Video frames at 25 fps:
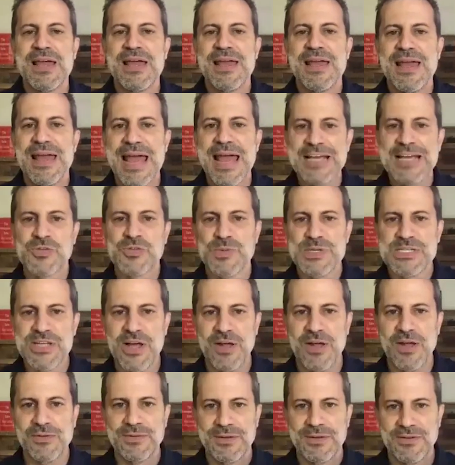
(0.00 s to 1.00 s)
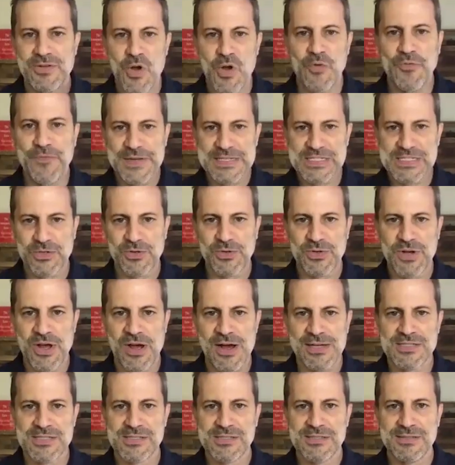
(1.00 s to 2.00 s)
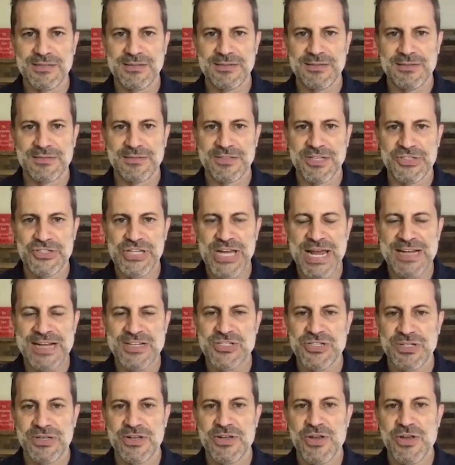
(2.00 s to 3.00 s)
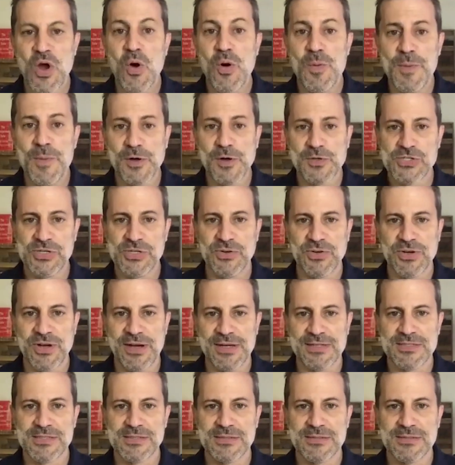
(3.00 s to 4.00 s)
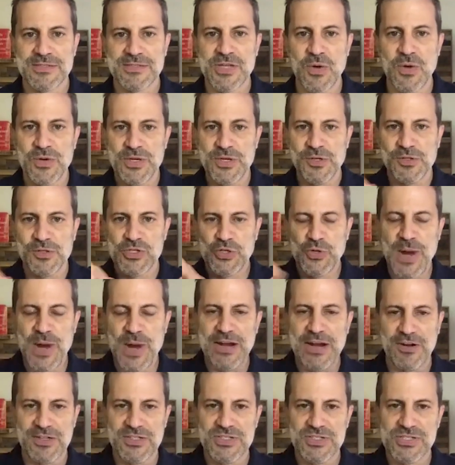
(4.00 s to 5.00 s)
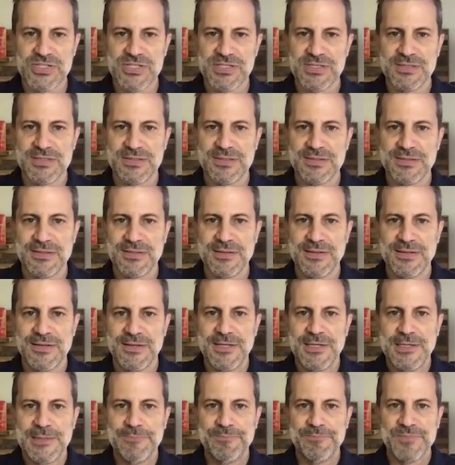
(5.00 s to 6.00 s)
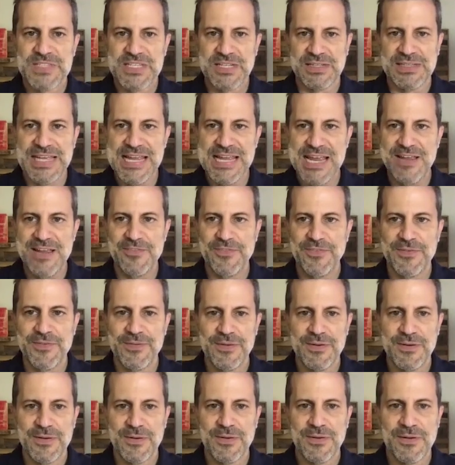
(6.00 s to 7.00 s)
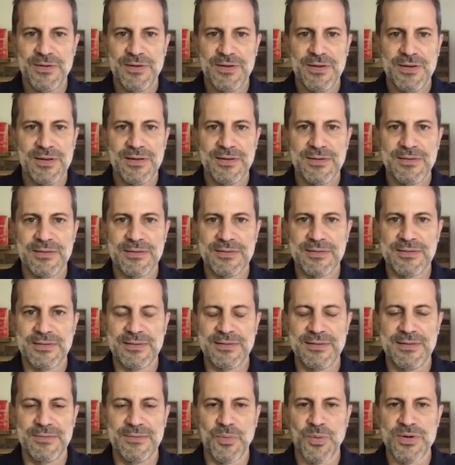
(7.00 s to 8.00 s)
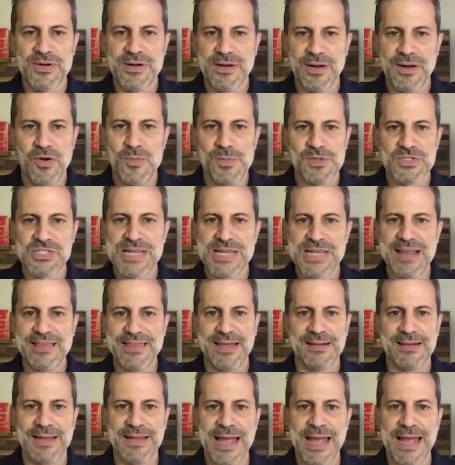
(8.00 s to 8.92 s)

As a result, no physical cost to change, no emotional cost. So your triggers to leave were almost nothing.